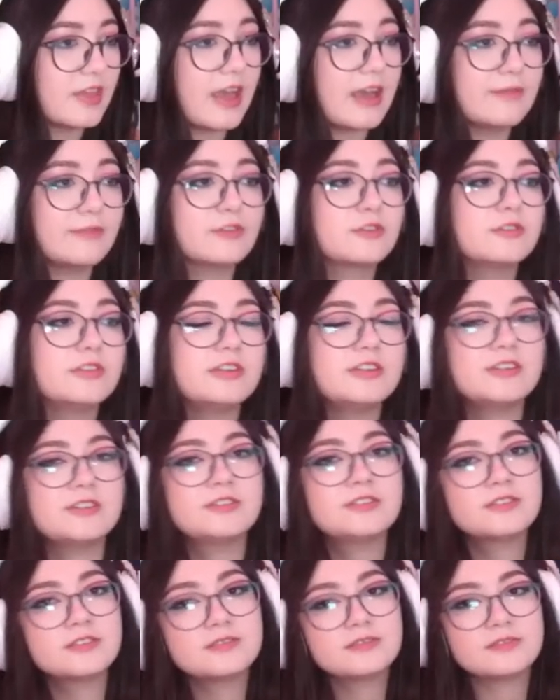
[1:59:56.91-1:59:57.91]
The
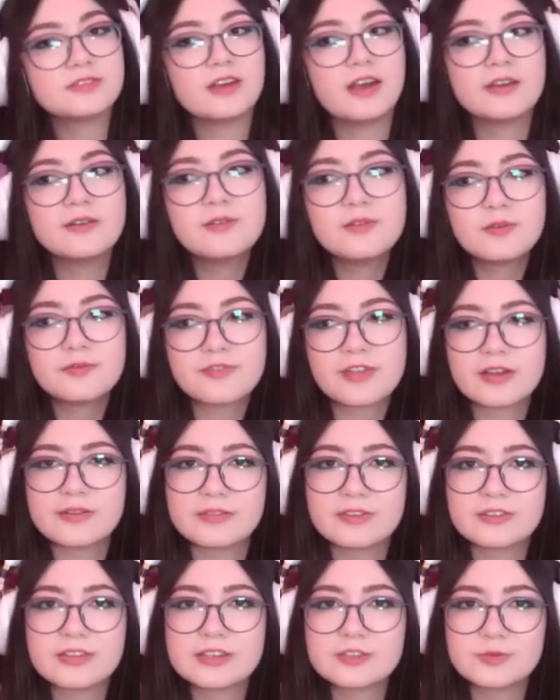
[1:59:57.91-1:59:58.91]
Everglades. I don't know if
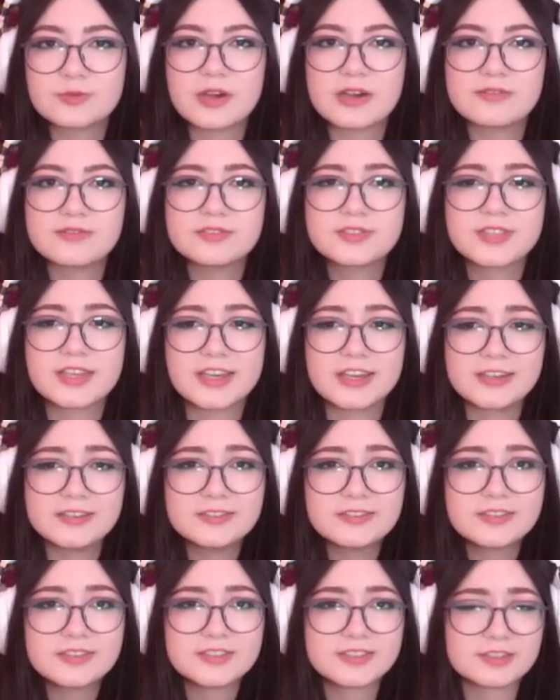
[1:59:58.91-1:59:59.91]
the Everglades will have
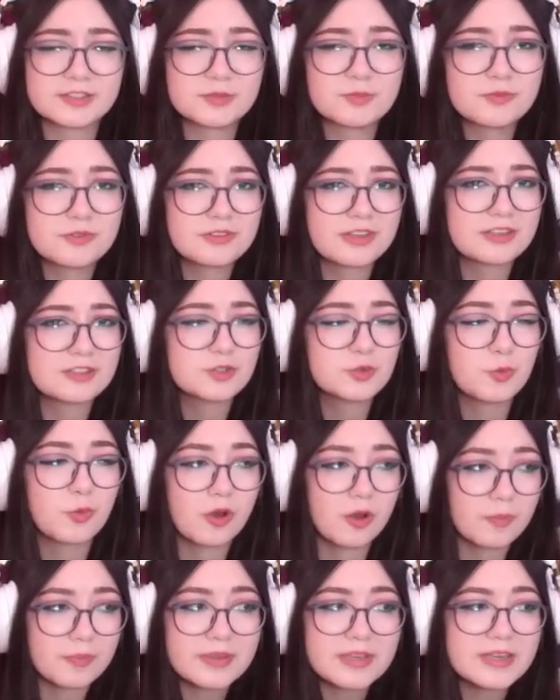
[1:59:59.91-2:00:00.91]
sand because that's more like
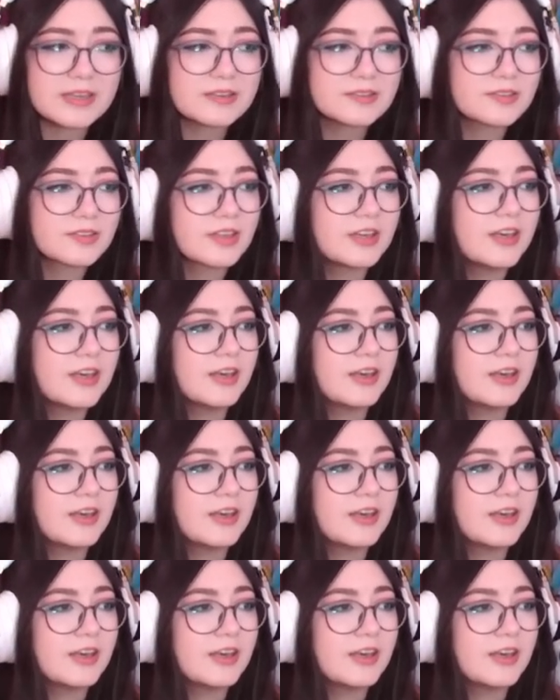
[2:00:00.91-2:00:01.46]
swampy.